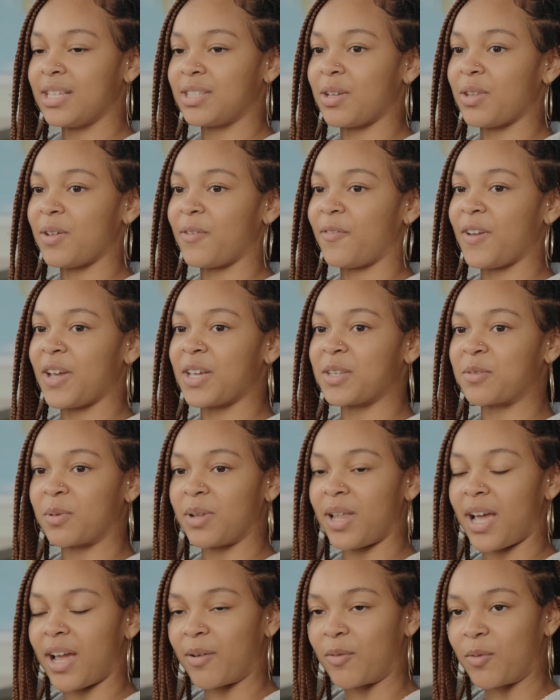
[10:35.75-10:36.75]
And so the fans
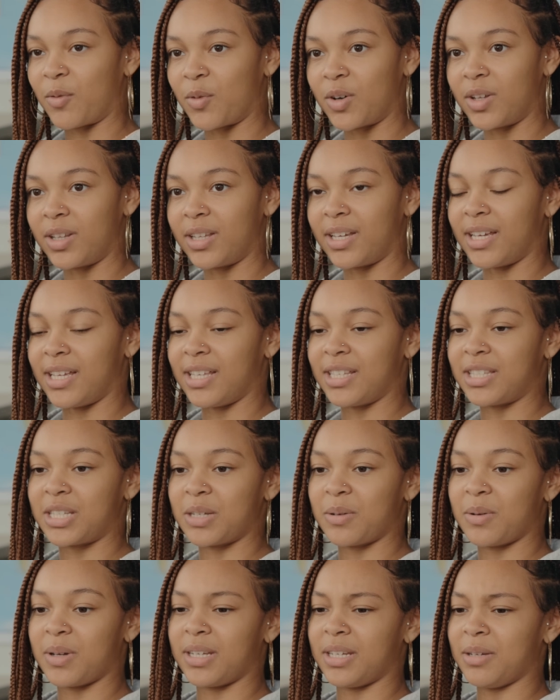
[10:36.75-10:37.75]
were like really
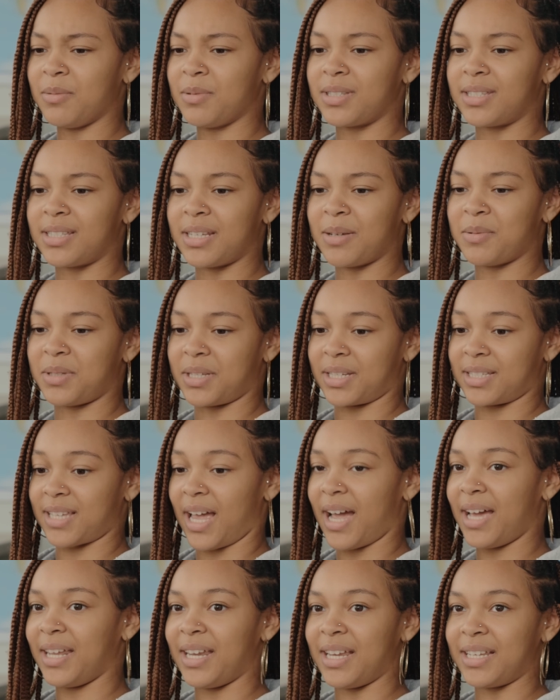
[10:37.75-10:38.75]
into it. And it was
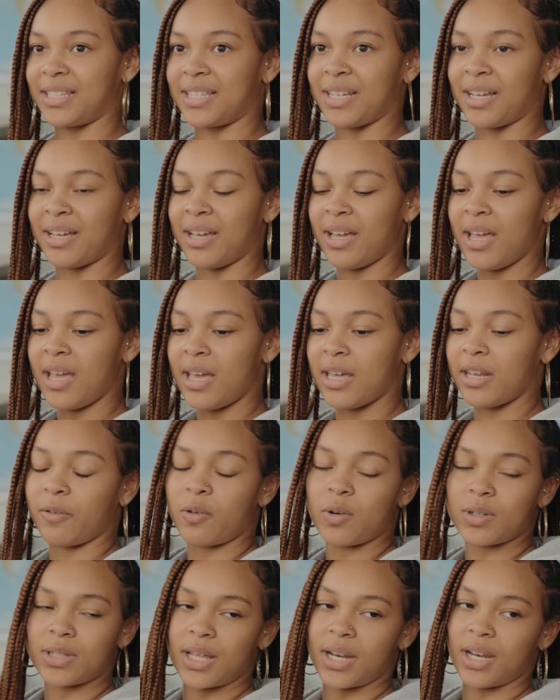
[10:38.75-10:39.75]
exciting to. And
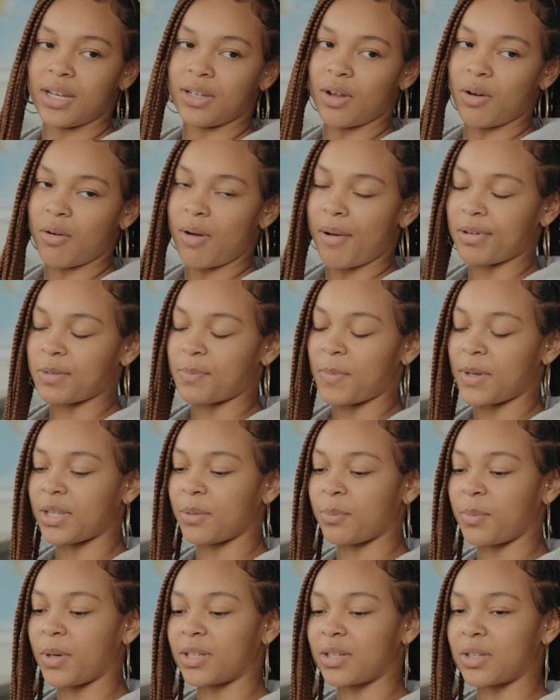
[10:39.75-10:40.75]
of course, I didn't know I was
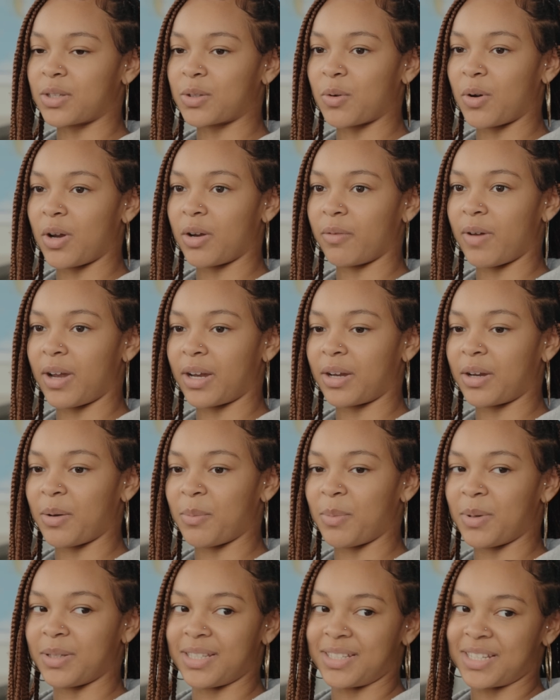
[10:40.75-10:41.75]
about to break the scoring
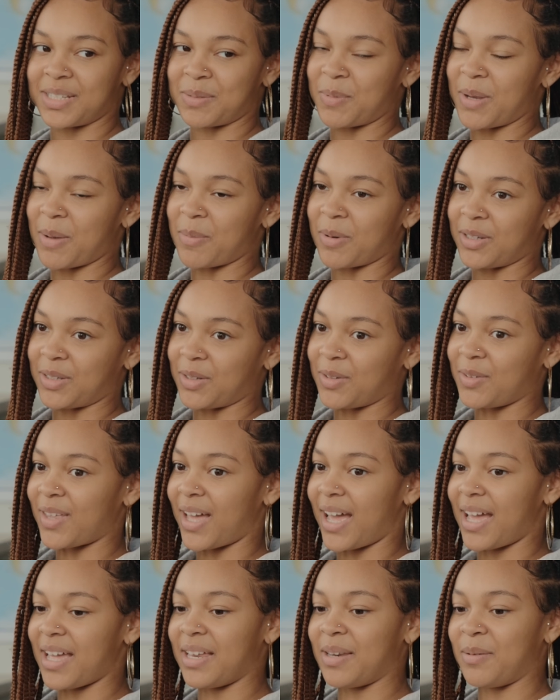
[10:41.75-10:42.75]
record, but to just be able to do
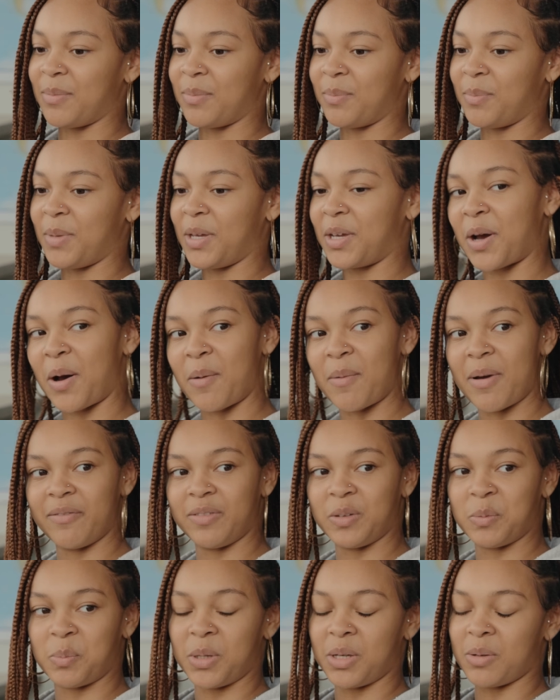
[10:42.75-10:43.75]
that and be
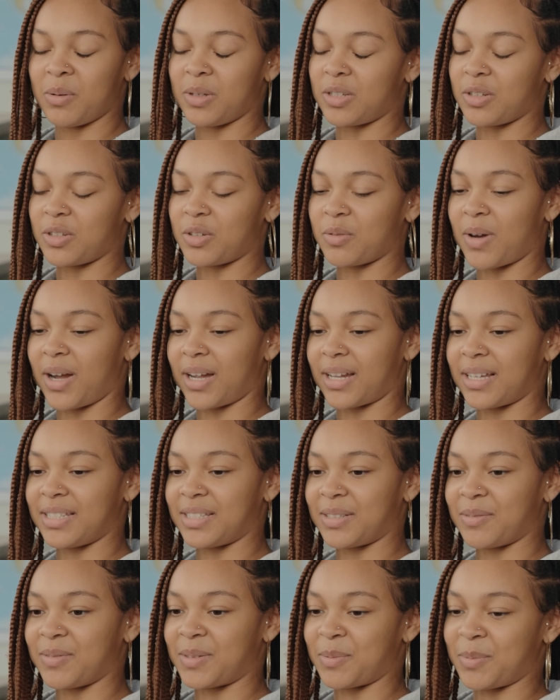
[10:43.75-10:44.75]
co-MVP with Juju
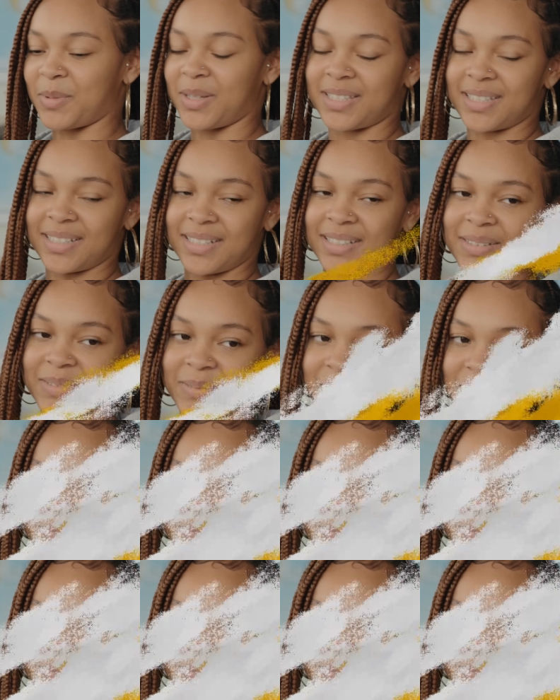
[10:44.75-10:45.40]
Watkins, it was a blessing.